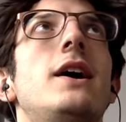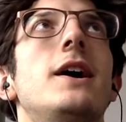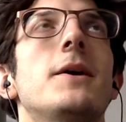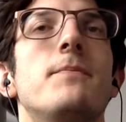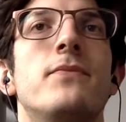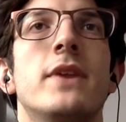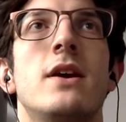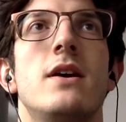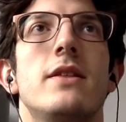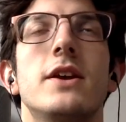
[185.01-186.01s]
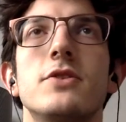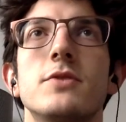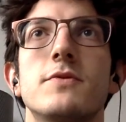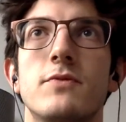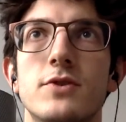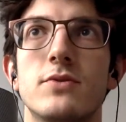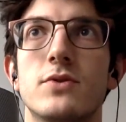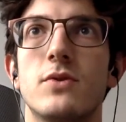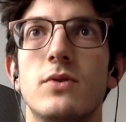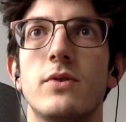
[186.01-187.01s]
Then in terms of research
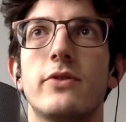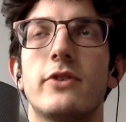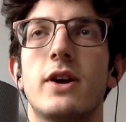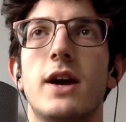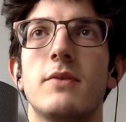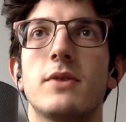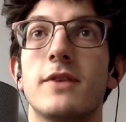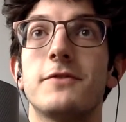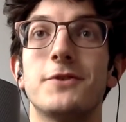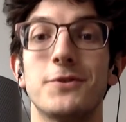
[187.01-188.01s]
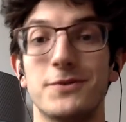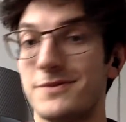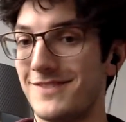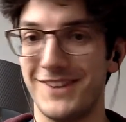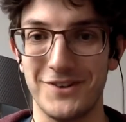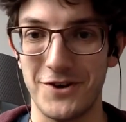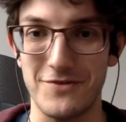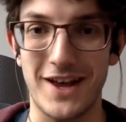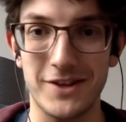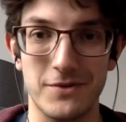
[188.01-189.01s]
goals, I would love to
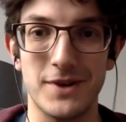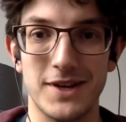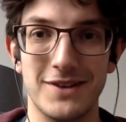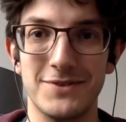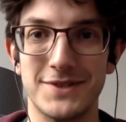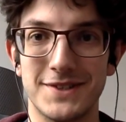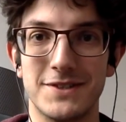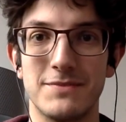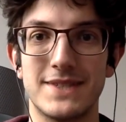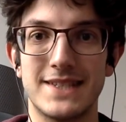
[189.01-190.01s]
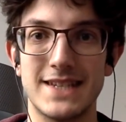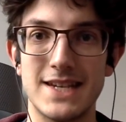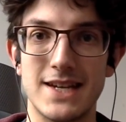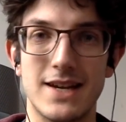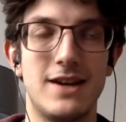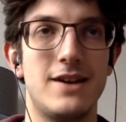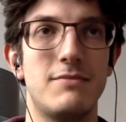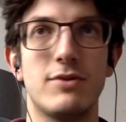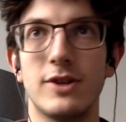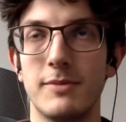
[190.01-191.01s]
evaluate those systems, see
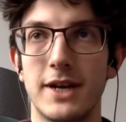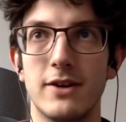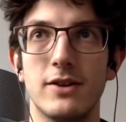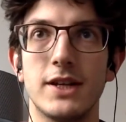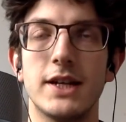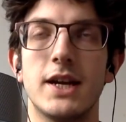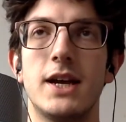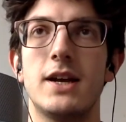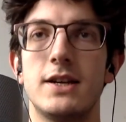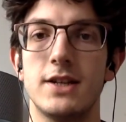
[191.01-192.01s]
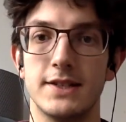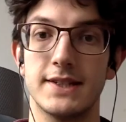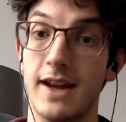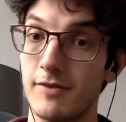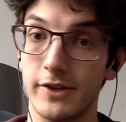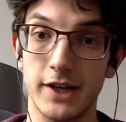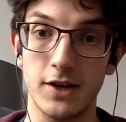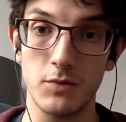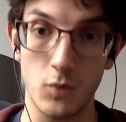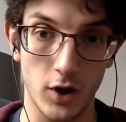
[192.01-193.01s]
preliminarily, does
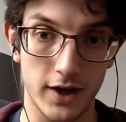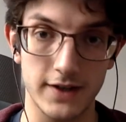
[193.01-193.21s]
scaffolding work?